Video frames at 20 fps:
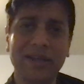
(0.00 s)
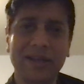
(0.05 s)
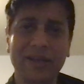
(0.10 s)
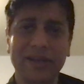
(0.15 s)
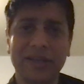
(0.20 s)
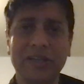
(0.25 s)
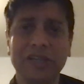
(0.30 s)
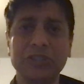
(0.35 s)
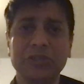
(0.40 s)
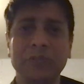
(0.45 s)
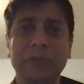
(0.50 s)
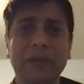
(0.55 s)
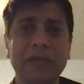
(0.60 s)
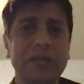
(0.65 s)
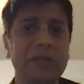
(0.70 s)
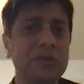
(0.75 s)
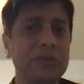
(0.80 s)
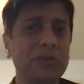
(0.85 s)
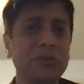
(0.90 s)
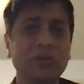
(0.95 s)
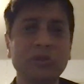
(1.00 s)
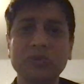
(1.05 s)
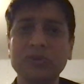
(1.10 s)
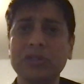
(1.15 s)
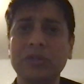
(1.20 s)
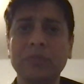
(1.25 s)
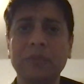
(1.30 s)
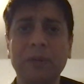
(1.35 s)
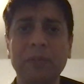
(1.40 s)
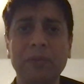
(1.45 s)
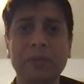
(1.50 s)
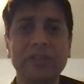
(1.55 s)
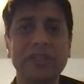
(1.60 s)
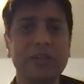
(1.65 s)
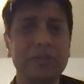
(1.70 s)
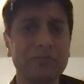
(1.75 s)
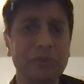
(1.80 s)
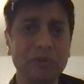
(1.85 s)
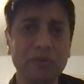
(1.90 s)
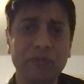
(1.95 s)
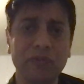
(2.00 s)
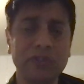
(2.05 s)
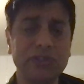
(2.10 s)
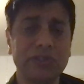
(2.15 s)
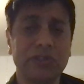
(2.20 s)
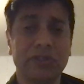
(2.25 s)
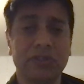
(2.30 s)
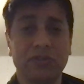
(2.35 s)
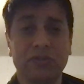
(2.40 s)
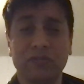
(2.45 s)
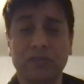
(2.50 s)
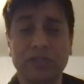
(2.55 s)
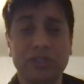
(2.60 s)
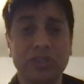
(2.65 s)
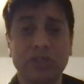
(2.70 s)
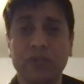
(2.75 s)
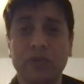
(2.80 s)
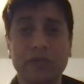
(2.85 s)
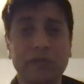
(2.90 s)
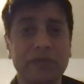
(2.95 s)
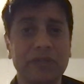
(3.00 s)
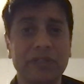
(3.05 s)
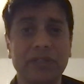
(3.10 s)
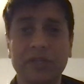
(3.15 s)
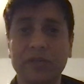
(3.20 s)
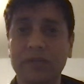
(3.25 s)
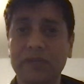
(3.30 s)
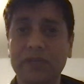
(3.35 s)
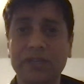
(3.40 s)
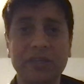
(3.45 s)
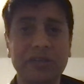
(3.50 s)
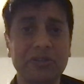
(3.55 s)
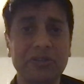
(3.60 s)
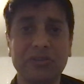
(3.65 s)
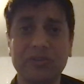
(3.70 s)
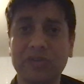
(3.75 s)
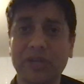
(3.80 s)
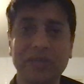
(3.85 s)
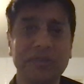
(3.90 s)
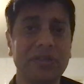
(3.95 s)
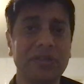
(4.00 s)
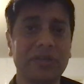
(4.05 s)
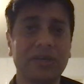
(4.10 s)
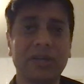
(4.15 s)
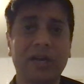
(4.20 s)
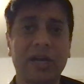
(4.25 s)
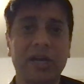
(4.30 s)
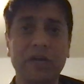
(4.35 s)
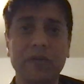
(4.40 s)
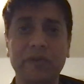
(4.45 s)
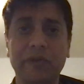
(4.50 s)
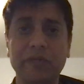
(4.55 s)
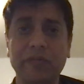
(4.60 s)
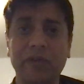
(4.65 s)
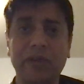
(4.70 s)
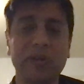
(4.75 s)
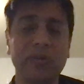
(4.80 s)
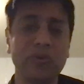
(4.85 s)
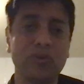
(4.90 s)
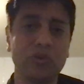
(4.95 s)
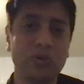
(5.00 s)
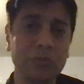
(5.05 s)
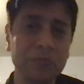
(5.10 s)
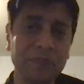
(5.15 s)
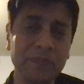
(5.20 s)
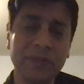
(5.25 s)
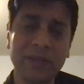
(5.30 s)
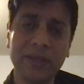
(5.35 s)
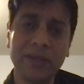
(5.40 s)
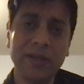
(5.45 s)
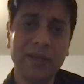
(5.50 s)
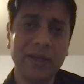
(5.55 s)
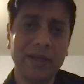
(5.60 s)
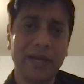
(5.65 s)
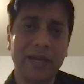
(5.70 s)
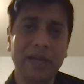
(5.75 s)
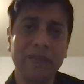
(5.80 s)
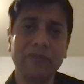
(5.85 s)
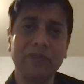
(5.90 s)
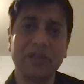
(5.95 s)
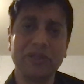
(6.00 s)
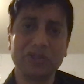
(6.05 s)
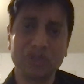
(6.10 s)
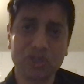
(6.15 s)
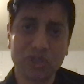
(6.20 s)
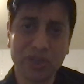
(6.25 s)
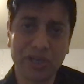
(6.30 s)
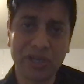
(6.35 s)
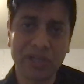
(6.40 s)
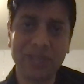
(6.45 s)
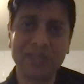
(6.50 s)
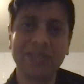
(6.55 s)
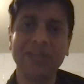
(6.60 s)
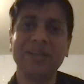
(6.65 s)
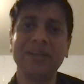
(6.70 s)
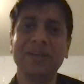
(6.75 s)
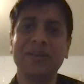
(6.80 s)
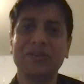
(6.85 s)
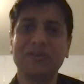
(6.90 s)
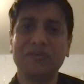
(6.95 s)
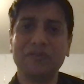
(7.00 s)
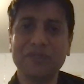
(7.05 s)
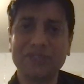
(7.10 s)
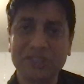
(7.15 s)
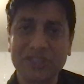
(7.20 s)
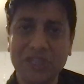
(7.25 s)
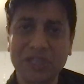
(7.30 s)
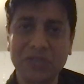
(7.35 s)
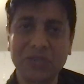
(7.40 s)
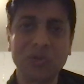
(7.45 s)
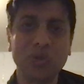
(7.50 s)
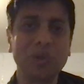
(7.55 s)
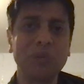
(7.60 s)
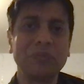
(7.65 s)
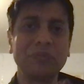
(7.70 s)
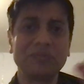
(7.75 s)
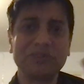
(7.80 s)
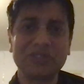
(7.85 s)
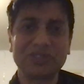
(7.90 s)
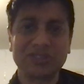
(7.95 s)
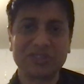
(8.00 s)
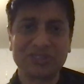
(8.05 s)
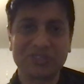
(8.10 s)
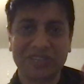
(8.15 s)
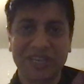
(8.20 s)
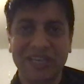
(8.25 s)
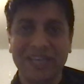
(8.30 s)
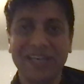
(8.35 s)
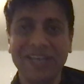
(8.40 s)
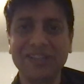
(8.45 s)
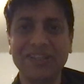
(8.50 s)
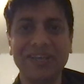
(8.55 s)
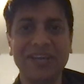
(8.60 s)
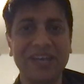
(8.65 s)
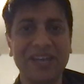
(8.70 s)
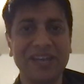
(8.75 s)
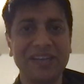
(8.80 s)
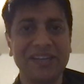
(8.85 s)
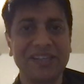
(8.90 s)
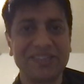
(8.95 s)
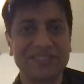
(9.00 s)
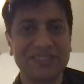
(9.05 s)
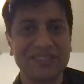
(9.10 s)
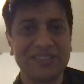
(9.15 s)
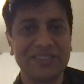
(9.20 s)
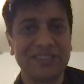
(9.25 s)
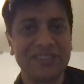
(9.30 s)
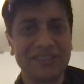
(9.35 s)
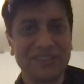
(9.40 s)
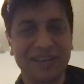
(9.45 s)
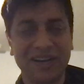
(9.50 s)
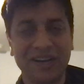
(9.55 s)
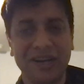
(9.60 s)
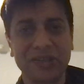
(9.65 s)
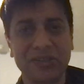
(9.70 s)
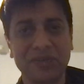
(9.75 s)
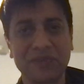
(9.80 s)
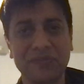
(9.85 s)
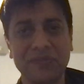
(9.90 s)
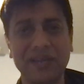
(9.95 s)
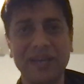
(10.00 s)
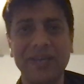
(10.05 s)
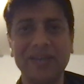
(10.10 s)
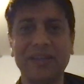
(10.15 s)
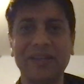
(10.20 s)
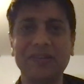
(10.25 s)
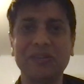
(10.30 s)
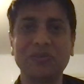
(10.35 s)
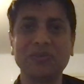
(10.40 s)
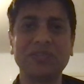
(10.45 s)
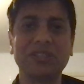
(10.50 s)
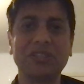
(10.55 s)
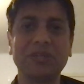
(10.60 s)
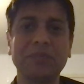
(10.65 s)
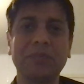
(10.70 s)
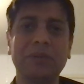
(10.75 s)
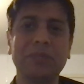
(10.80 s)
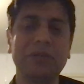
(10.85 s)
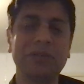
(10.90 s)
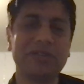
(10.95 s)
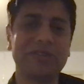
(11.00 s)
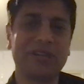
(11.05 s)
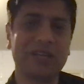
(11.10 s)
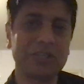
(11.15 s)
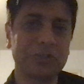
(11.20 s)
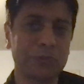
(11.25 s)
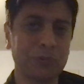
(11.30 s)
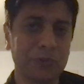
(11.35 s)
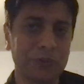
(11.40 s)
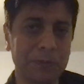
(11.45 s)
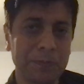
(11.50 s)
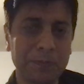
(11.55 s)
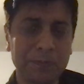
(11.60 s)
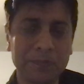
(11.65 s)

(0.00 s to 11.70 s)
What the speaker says: it is better to use the public commute, which is what we did. We didn't rent a car when we were in Rome, and we enjoyed visiting Rome, staying in the heritage city in the heart of that, and using the public transport.